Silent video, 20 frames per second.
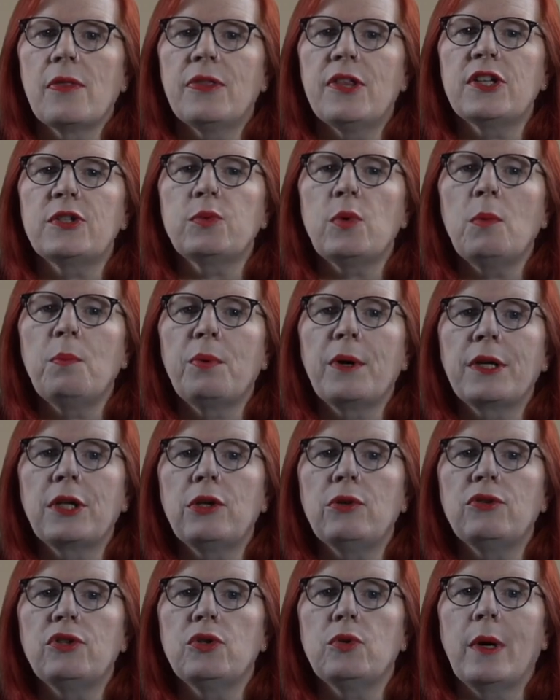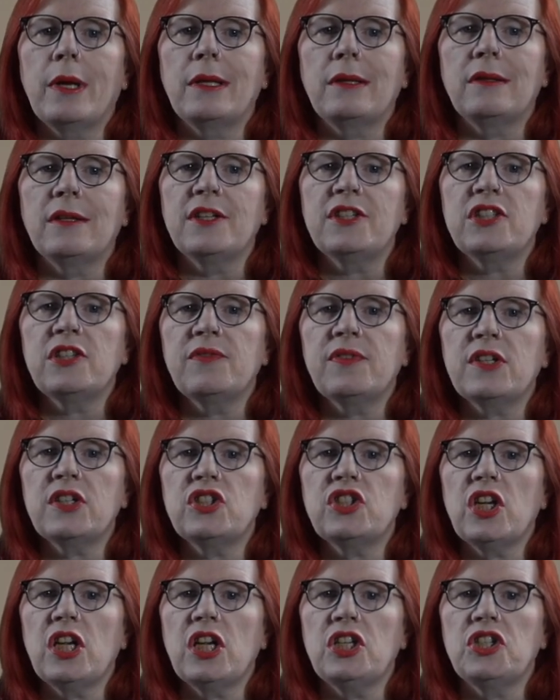This will bring you to a list of
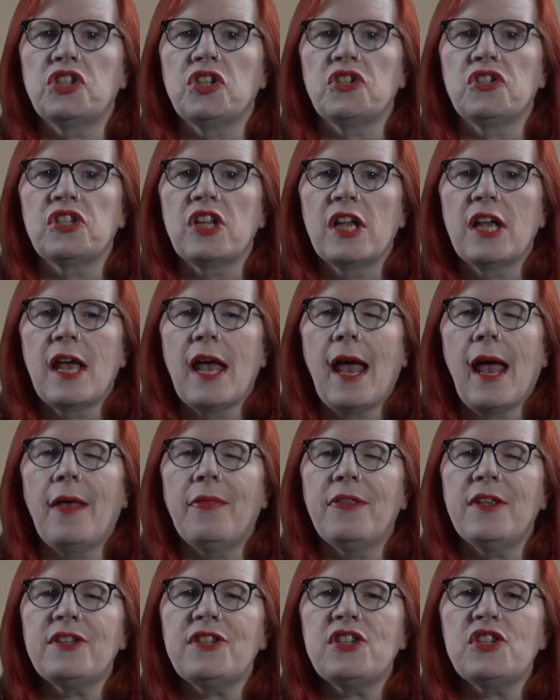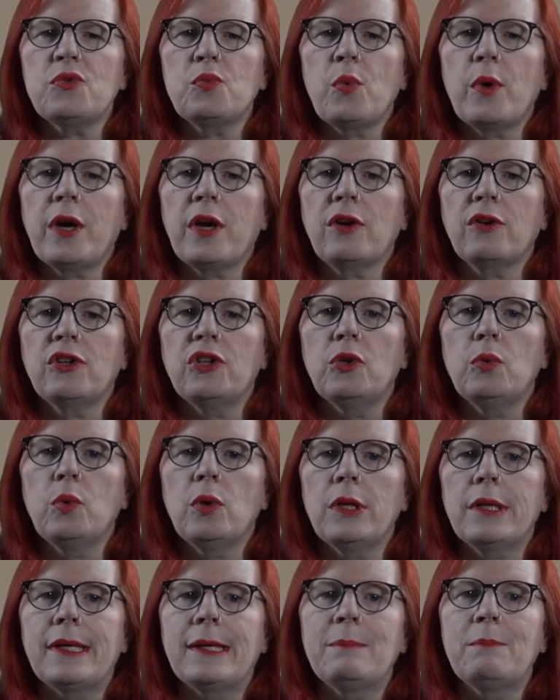exchanges, and this is where you
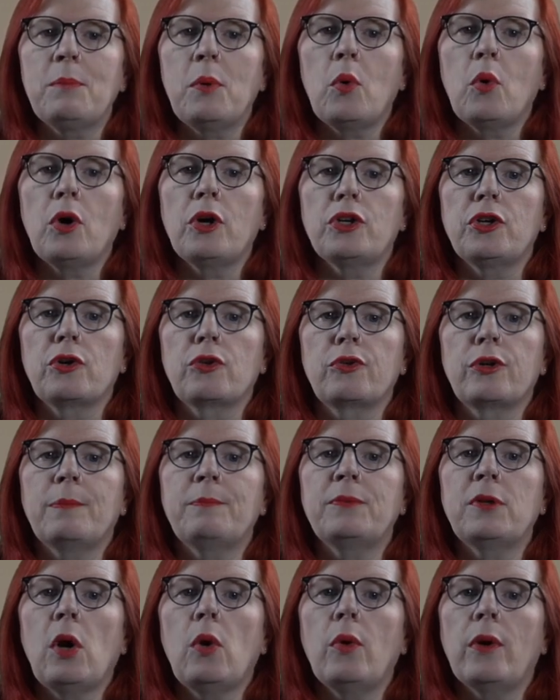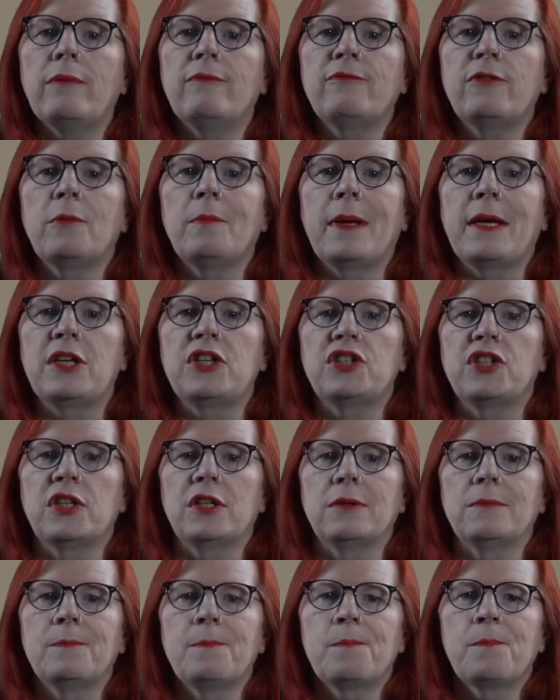will import your crypto
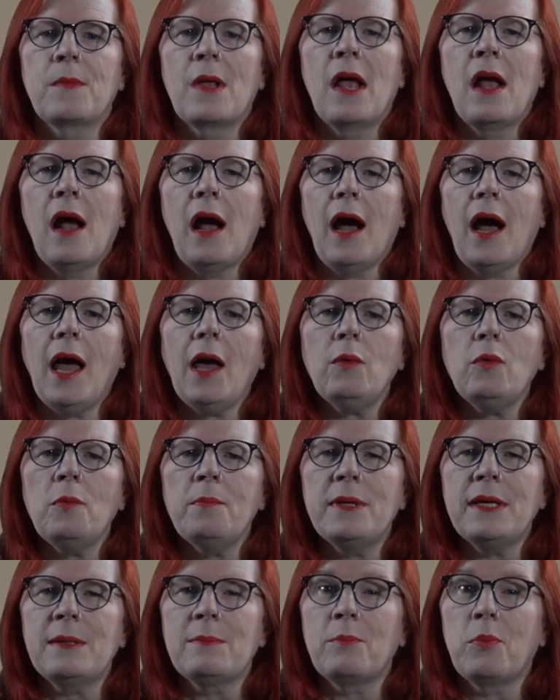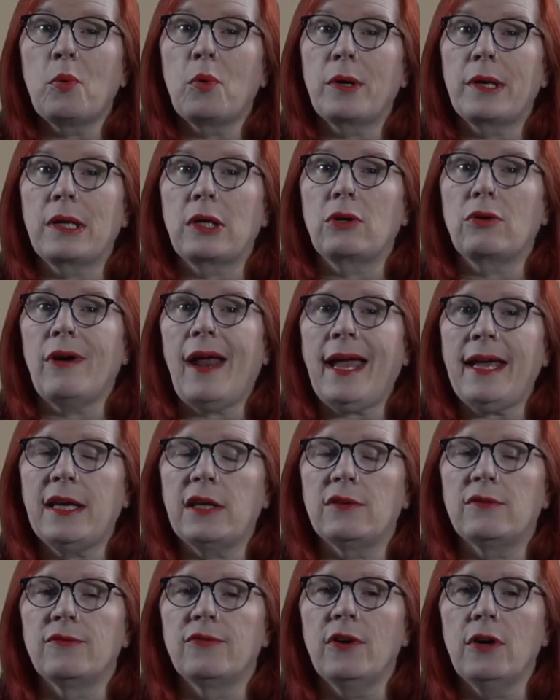information. I will be importing
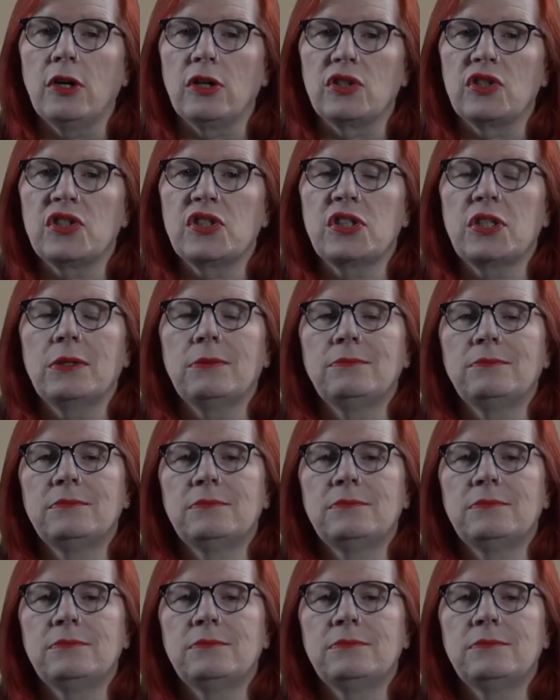Kraken first.